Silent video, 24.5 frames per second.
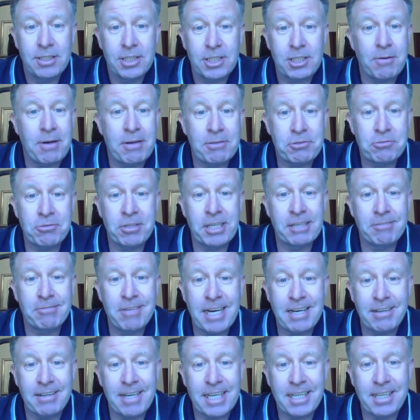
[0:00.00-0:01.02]
So I was
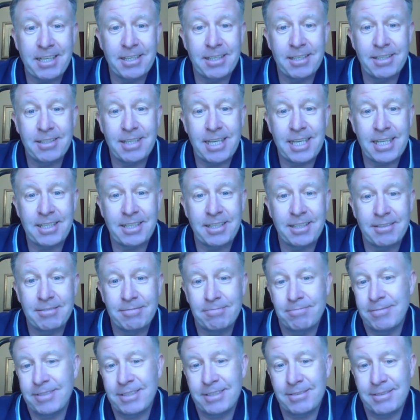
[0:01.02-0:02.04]
running around like a
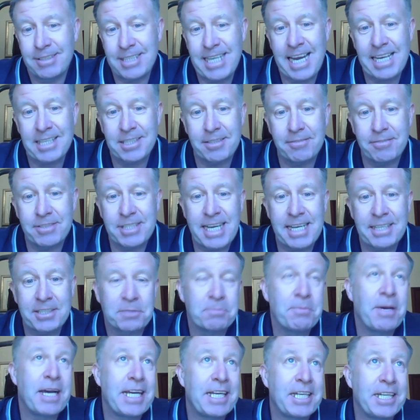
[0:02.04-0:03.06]
Taz of
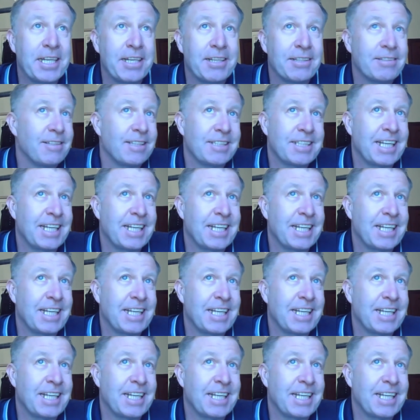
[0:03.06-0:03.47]
Tasmania.